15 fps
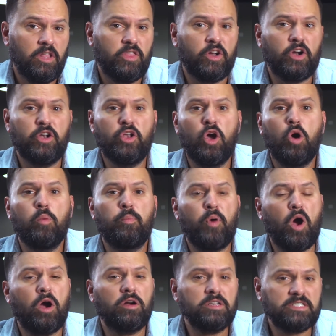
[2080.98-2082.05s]
There are no
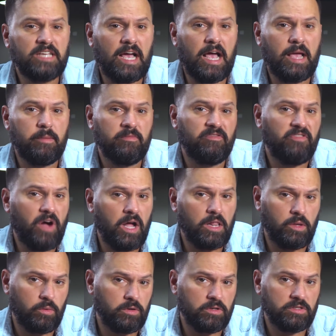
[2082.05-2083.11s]
part-time
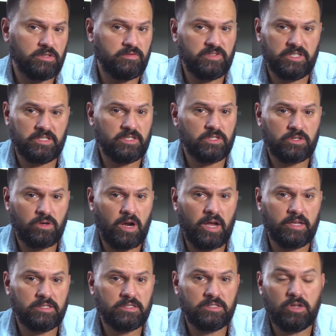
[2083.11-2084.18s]
followers of Jesus
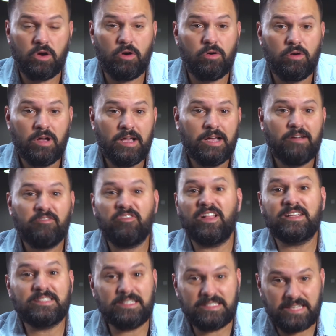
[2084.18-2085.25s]
Christ, no
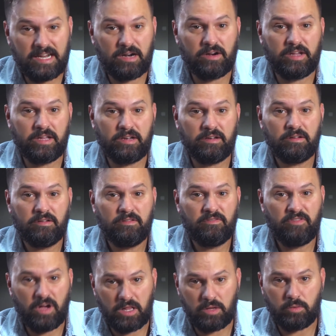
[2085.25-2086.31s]
flexitarian
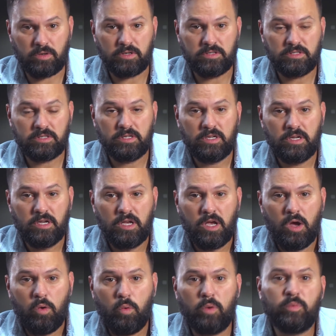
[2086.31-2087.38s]
followers.
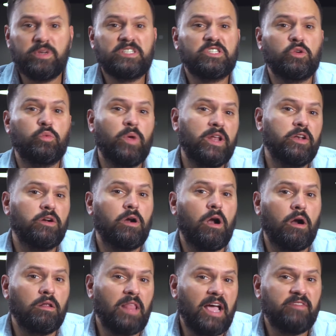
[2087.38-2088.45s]
When we surrender
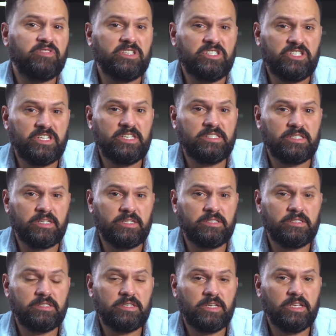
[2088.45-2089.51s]
our life to
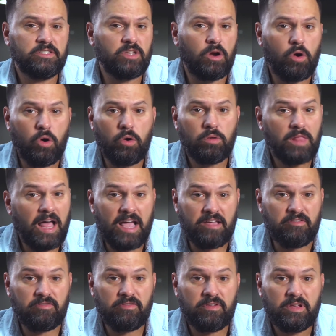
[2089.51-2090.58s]
Jesus, it's our whole
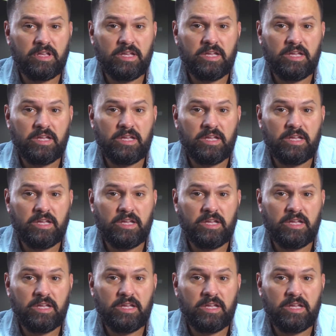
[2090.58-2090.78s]
life.